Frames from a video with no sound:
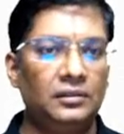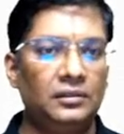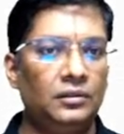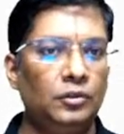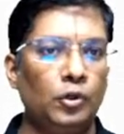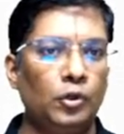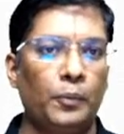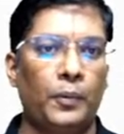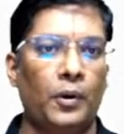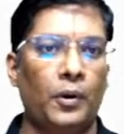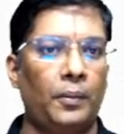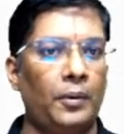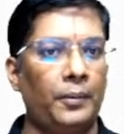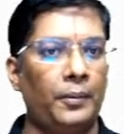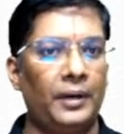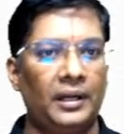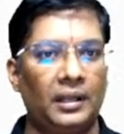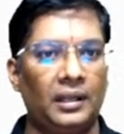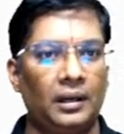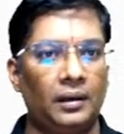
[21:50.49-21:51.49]
No
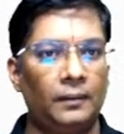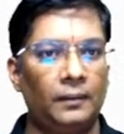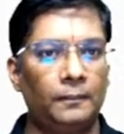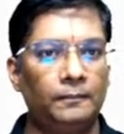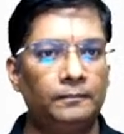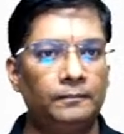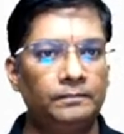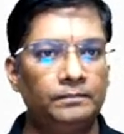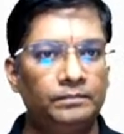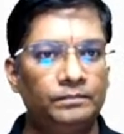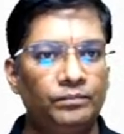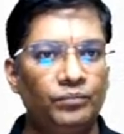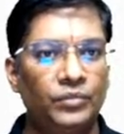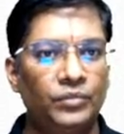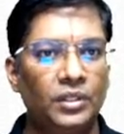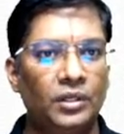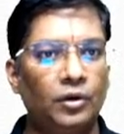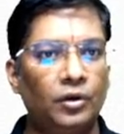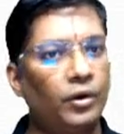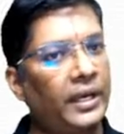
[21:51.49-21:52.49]
problem at
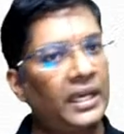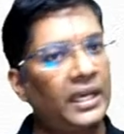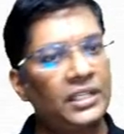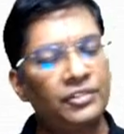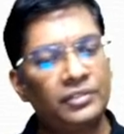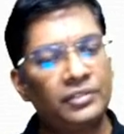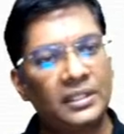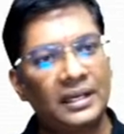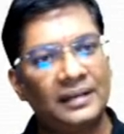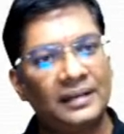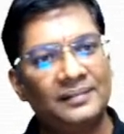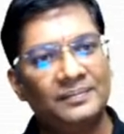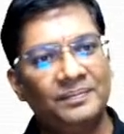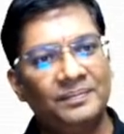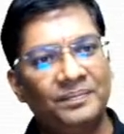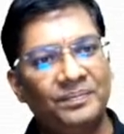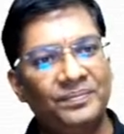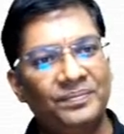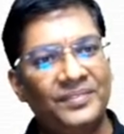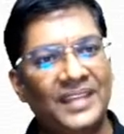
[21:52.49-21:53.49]
all. Okay, Ashwita,
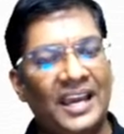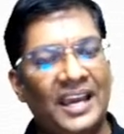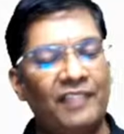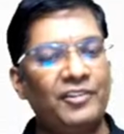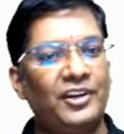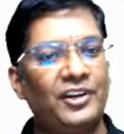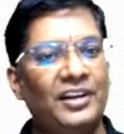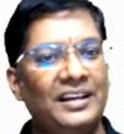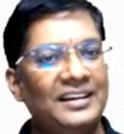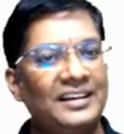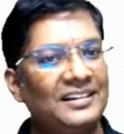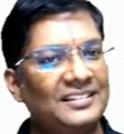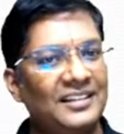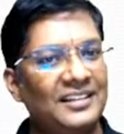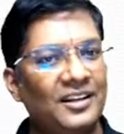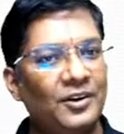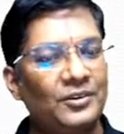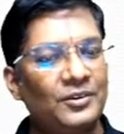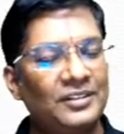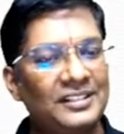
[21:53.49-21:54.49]
have you cleared the
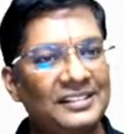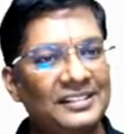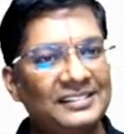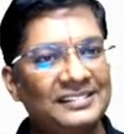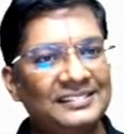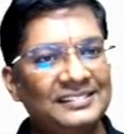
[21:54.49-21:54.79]
doubt?